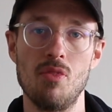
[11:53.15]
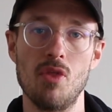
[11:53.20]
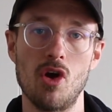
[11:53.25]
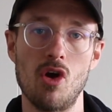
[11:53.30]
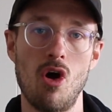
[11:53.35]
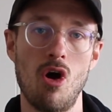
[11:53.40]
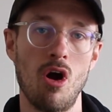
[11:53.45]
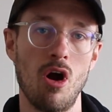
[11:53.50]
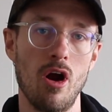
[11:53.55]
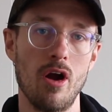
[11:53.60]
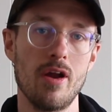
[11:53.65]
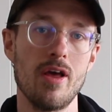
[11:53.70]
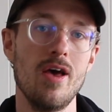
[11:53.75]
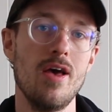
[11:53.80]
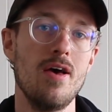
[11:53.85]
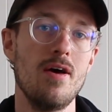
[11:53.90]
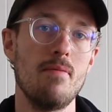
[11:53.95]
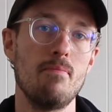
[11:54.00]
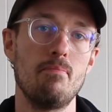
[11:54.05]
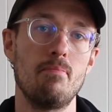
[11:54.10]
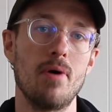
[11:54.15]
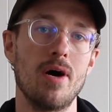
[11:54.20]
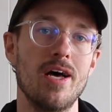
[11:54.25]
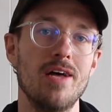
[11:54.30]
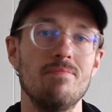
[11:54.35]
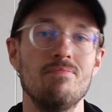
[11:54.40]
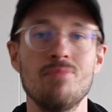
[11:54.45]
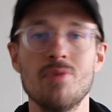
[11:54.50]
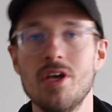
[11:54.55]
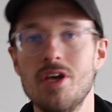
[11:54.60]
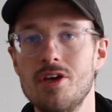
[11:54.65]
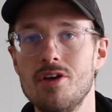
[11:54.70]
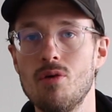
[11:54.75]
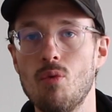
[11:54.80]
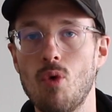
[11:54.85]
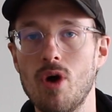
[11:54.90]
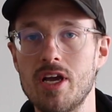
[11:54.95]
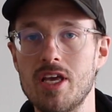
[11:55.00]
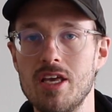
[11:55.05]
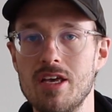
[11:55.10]
the card, but
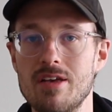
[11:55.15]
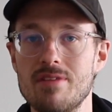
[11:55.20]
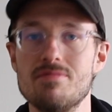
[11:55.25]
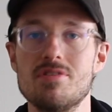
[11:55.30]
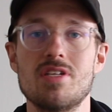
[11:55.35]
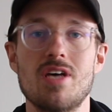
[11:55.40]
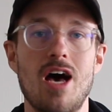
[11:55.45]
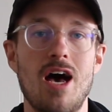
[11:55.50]
what gives?